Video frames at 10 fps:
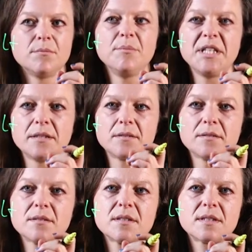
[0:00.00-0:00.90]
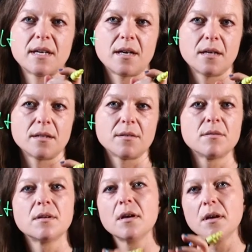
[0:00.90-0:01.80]
means that
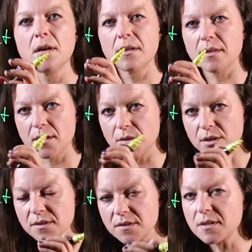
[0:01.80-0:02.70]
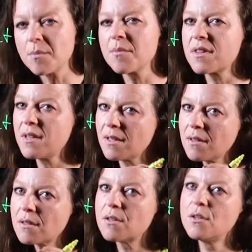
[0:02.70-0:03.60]
there is
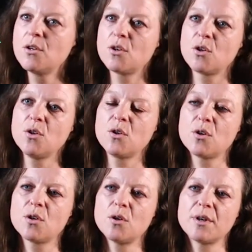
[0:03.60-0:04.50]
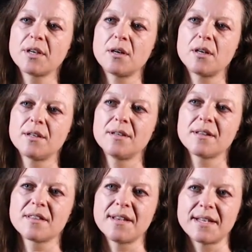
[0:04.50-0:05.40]
something going
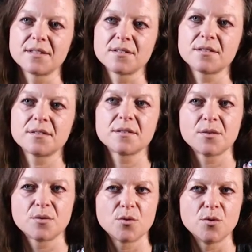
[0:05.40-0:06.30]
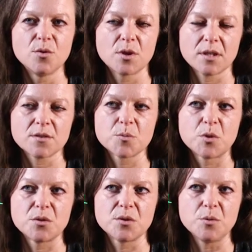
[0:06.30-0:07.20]
on that is not
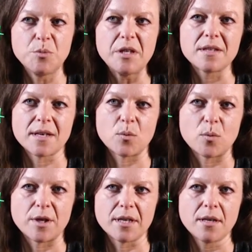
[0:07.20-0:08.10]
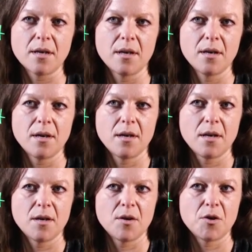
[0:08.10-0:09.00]
supposed to be that way,
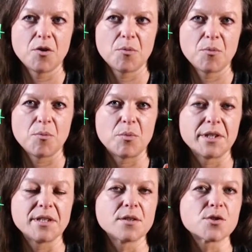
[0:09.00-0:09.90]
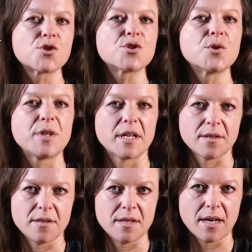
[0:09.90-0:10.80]
but it doesn't show yet
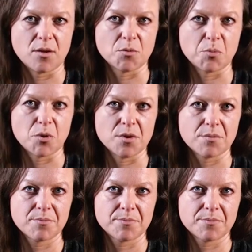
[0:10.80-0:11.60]
in the output.